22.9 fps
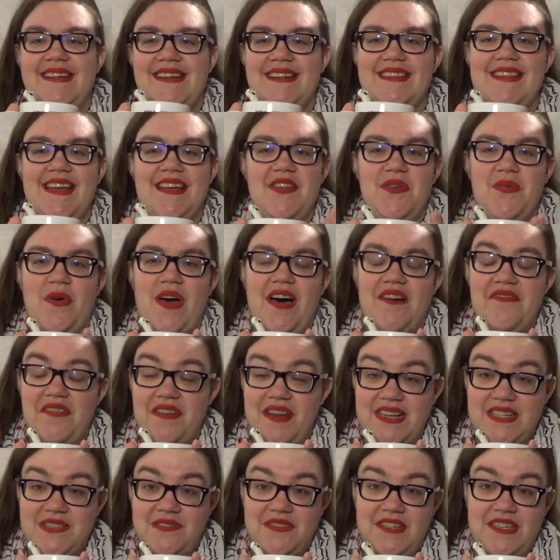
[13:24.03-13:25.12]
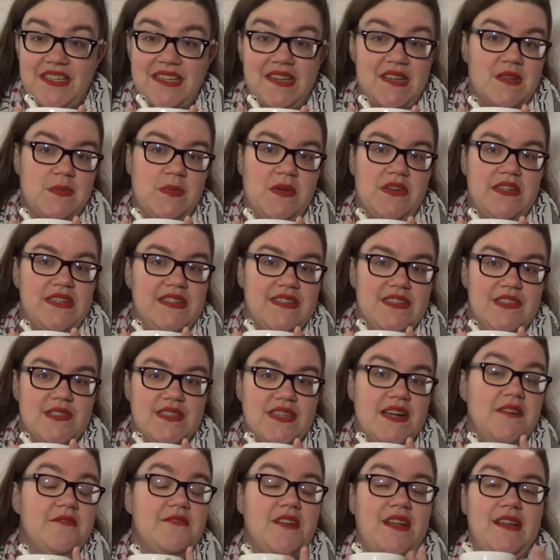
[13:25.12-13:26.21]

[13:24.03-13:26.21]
that you have a nice reading experience yourself,